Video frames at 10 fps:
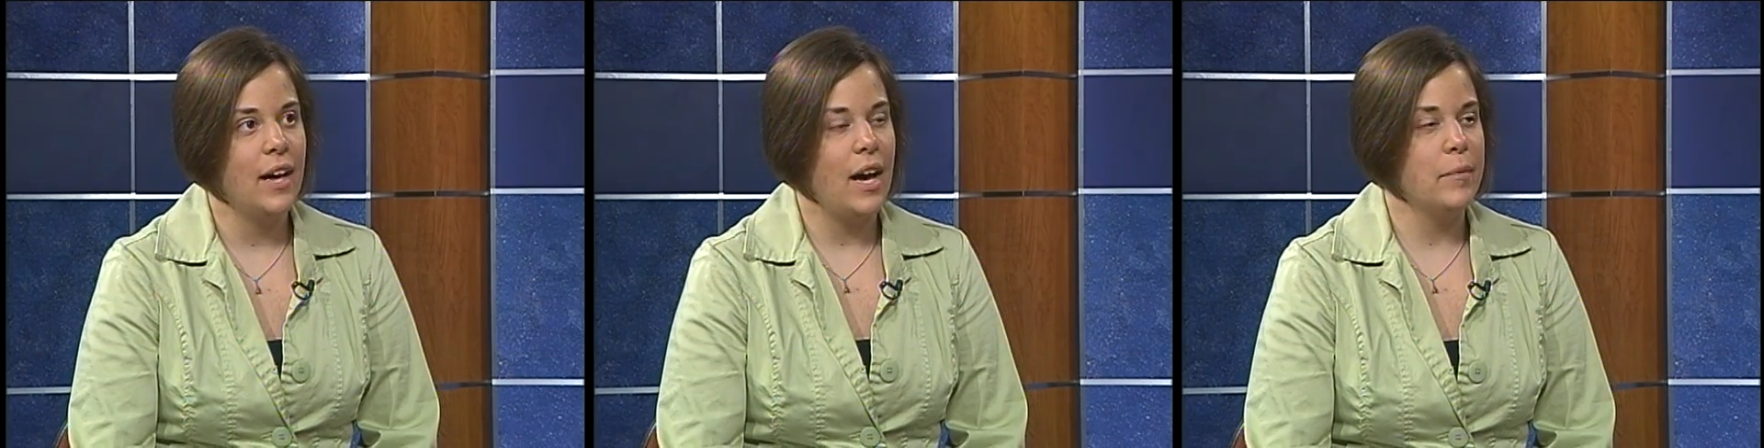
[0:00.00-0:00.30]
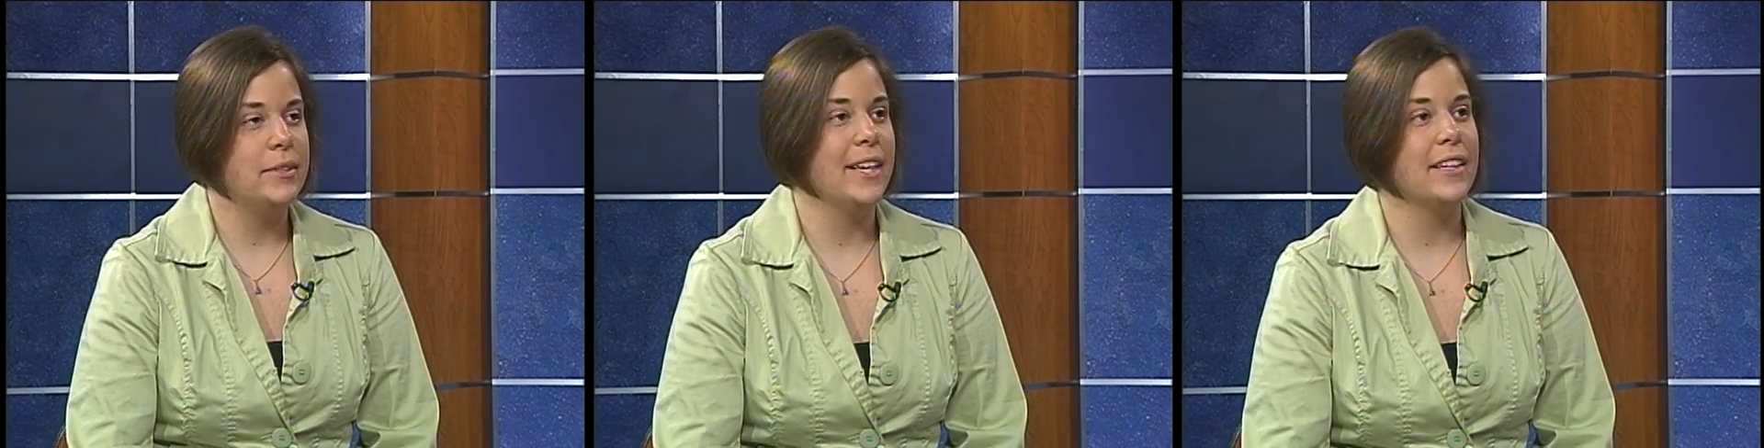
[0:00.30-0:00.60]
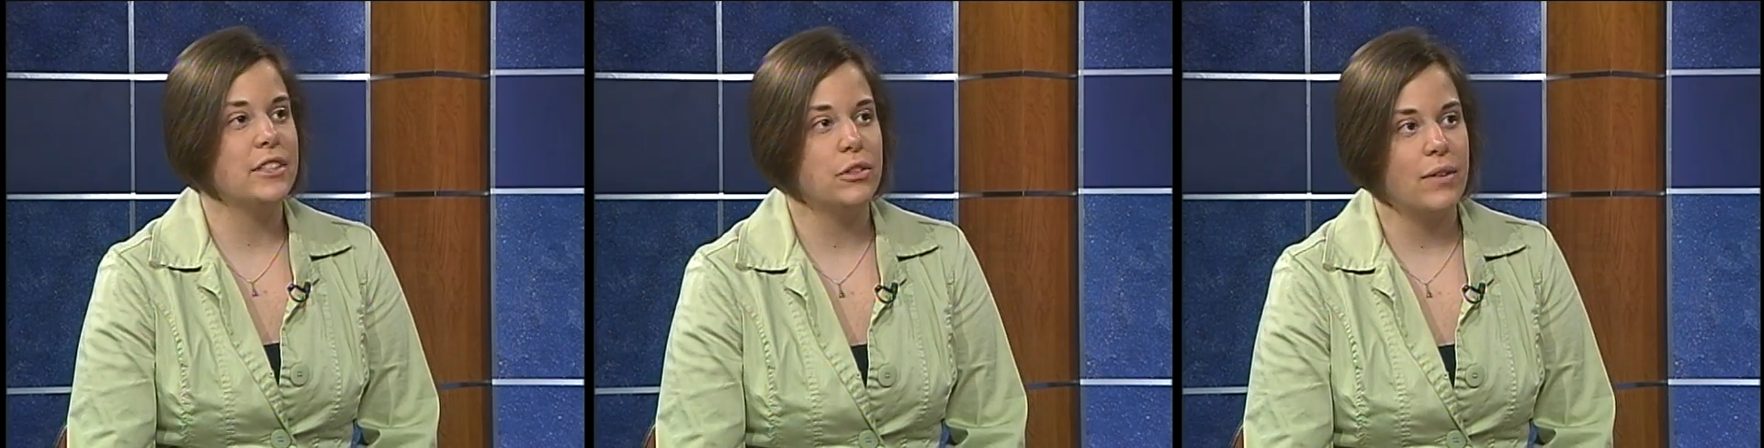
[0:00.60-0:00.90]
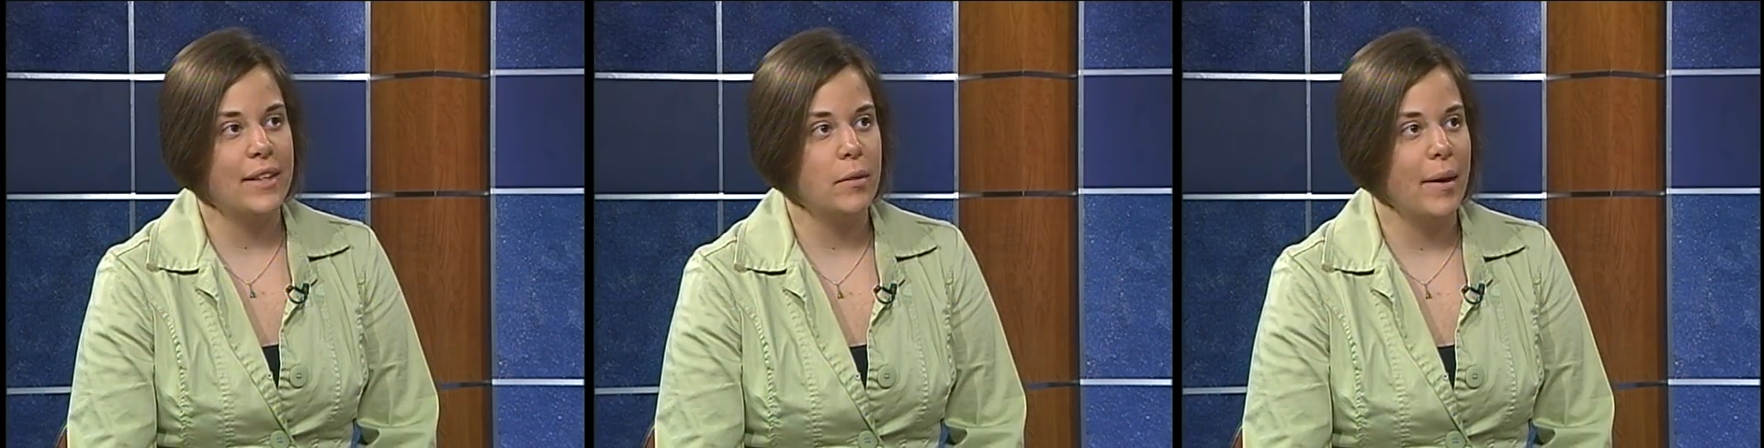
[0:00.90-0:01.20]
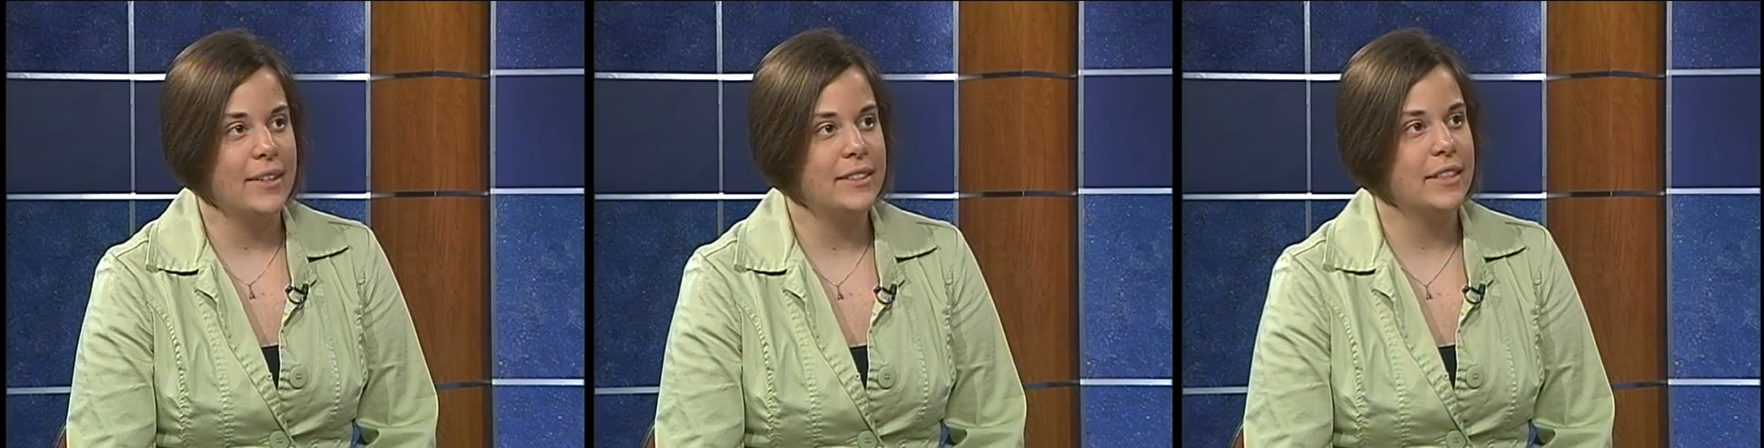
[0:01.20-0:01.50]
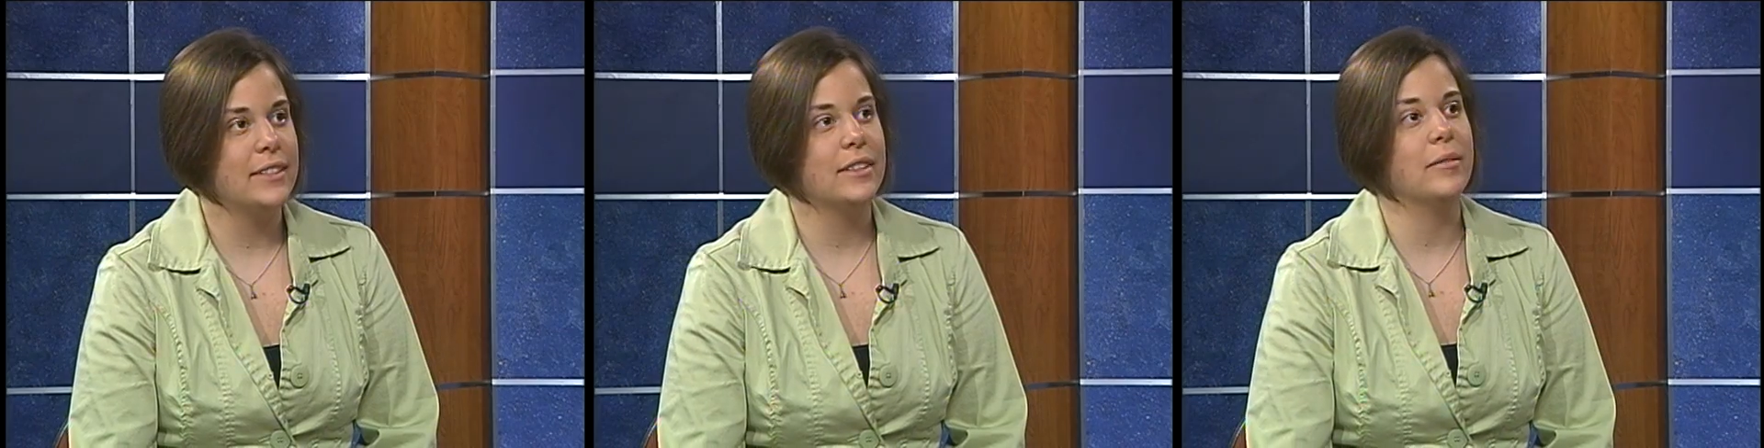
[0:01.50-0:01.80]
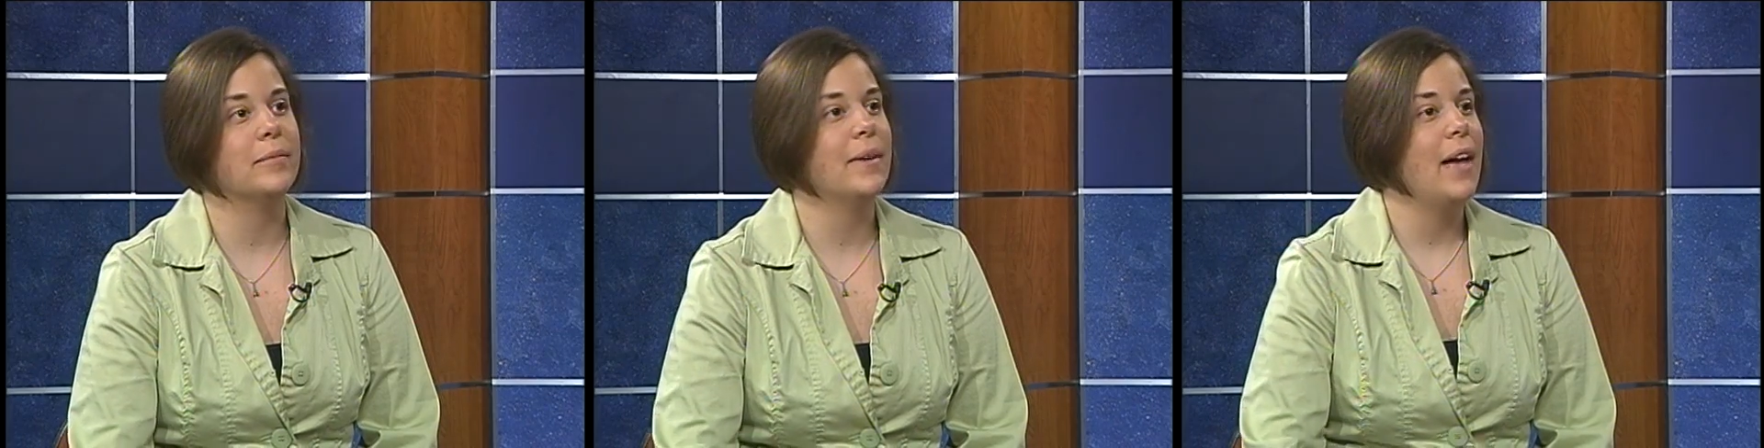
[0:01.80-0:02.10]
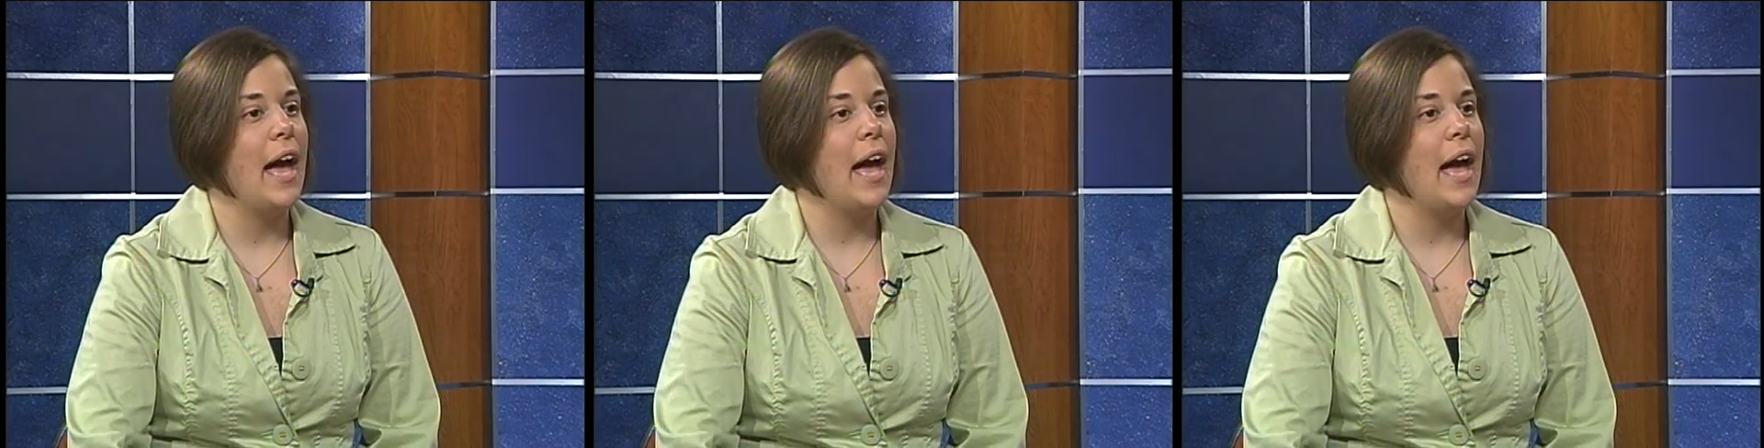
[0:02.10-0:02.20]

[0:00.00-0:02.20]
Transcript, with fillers: um, tickets to ride the bus system.